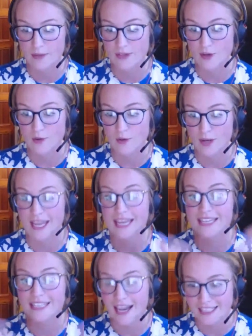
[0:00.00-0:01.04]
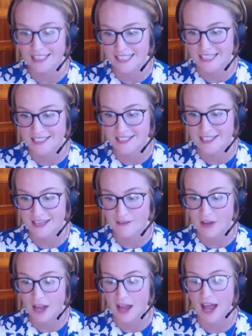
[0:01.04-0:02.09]
So it is highly sensitive.
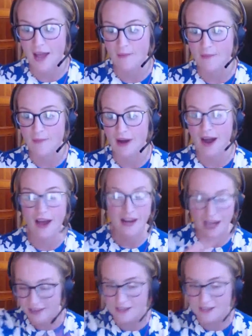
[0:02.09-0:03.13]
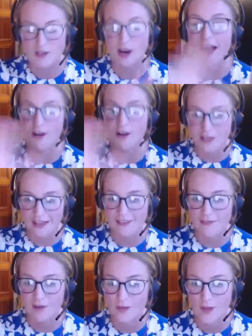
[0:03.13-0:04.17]
And I will let
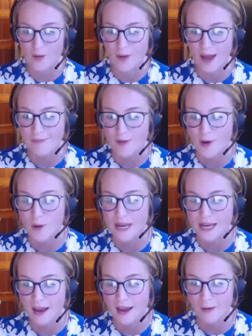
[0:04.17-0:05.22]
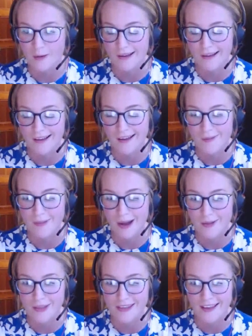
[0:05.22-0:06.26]
Yvonne though come in now
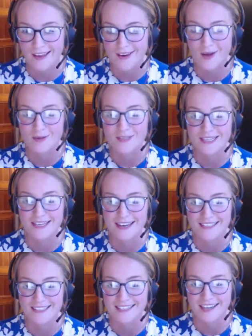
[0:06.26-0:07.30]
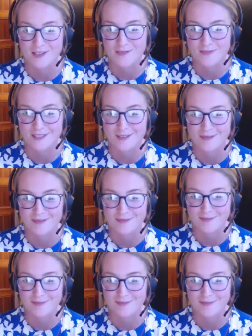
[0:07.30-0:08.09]
about the no DNA detection result.